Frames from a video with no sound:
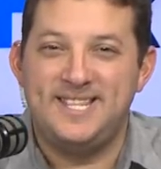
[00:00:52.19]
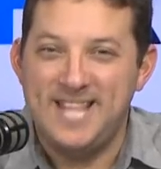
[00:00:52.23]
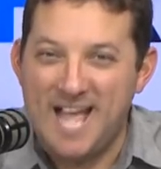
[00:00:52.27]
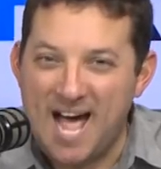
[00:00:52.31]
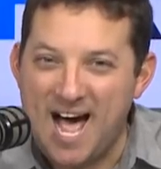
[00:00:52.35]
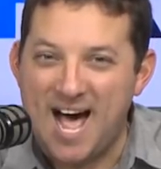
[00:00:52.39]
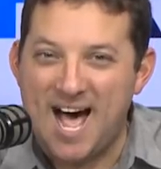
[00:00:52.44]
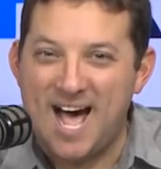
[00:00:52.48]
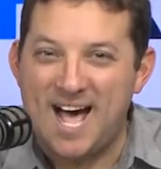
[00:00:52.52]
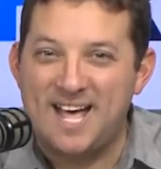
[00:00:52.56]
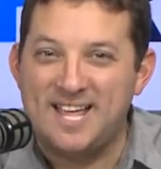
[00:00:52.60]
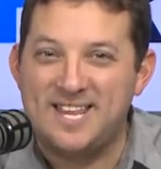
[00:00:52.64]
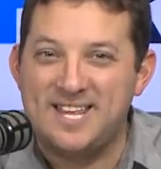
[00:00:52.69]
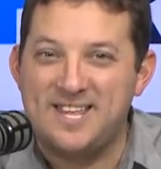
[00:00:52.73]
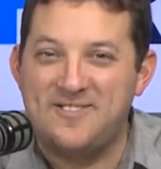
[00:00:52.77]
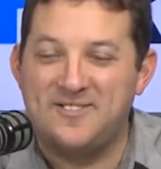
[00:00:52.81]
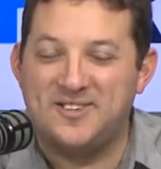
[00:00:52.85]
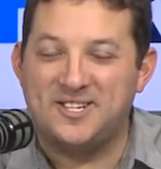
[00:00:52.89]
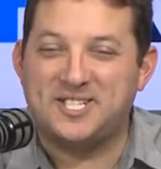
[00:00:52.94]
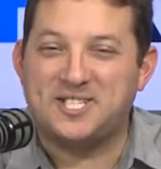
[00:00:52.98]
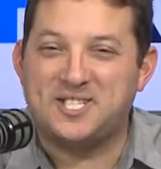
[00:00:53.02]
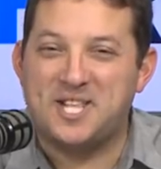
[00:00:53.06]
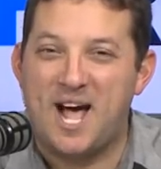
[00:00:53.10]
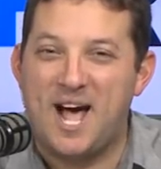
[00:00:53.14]
not
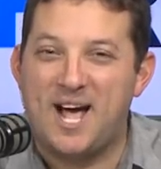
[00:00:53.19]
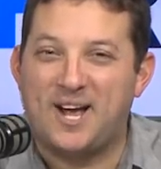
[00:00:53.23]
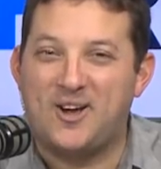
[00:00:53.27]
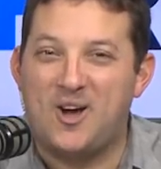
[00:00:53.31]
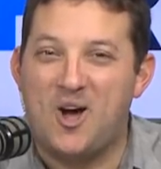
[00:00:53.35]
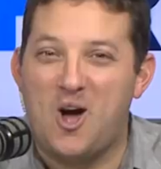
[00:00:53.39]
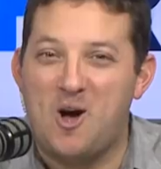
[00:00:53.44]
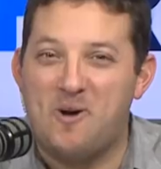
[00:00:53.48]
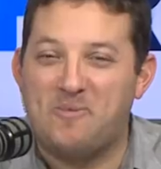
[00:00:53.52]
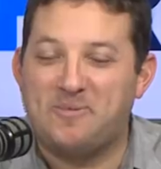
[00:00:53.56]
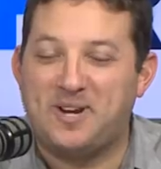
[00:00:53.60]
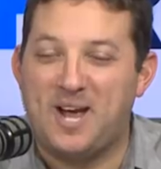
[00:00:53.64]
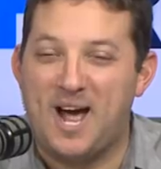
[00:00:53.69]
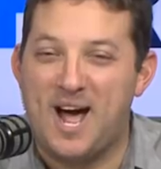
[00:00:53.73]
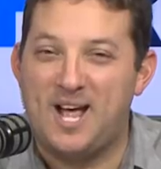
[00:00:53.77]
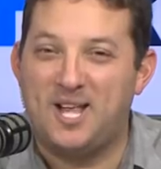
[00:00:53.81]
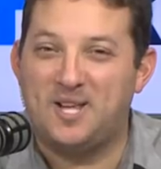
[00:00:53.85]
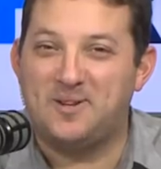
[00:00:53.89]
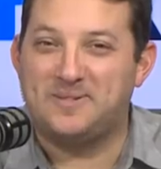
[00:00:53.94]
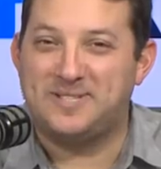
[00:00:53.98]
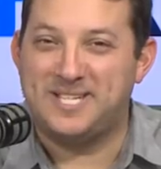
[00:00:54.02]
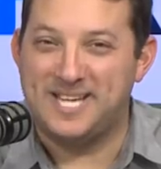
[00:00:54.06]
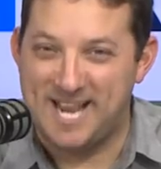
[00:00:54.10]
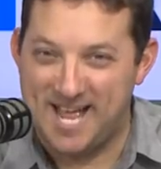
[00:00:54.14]
in the stock up
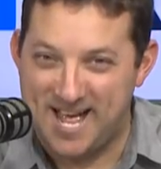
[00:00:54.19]
column